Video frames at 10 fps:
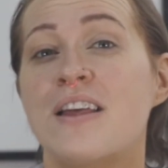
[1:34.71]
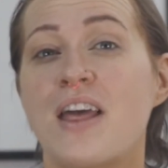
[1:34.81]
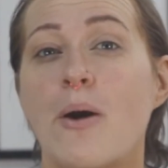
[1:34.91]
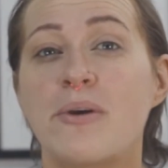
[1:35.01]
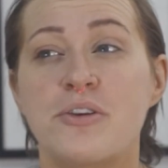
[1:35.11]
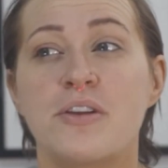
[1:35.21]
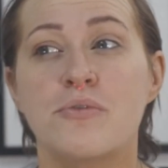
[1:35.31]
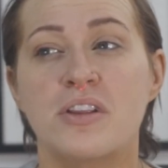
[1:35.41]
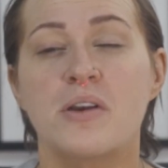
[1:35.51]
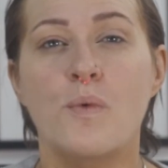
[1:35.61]
That way you can
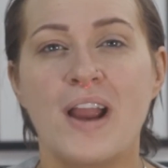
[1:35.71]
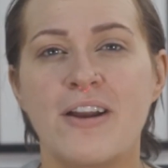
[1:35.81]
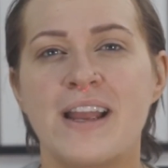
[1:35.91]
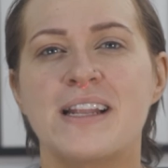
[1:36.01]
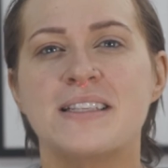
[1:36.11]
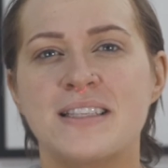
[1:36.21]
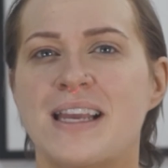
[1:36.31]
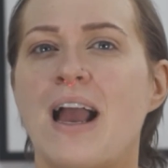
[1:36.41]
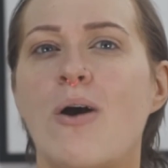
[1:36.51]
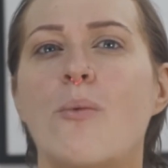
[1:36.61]
really wear it and
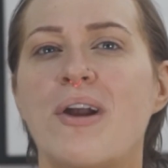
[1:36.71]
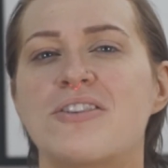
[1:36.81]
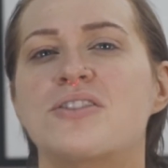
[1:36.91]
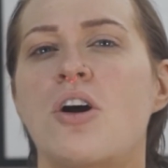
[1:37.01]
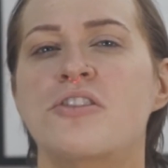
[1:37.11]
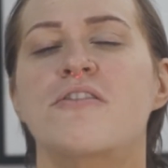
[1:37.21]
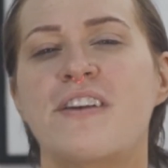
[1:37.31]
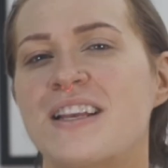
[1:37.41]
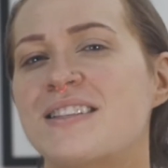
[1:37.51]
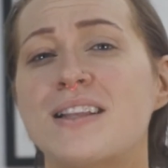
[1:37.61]
see how it wears on your face.